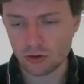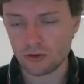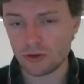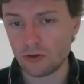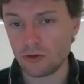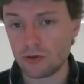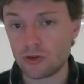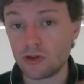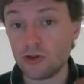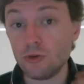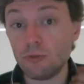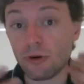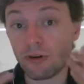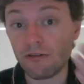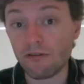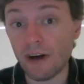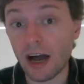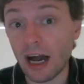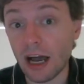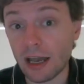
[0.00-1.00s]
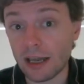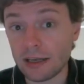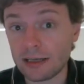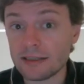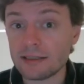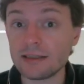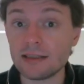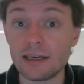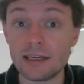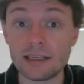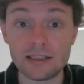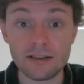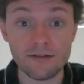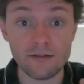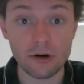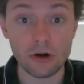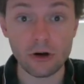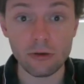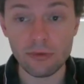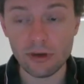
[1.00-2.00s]
To supervise is a
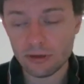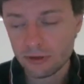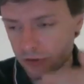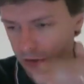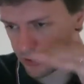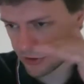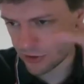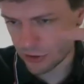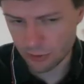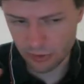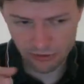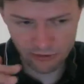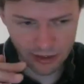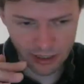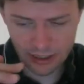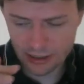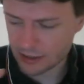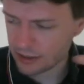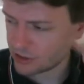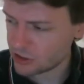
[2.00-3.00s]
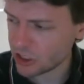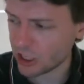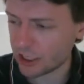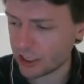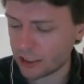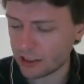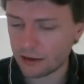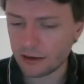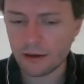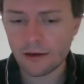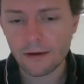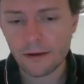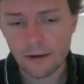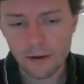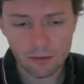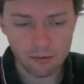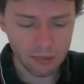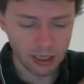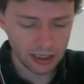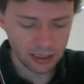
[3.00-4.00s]
verb, to supervise, checking,
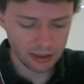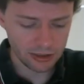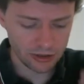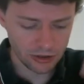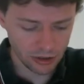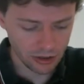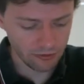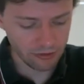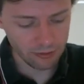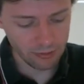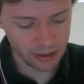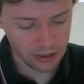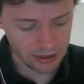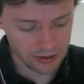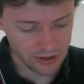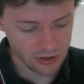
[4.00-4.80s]
making sure everybody's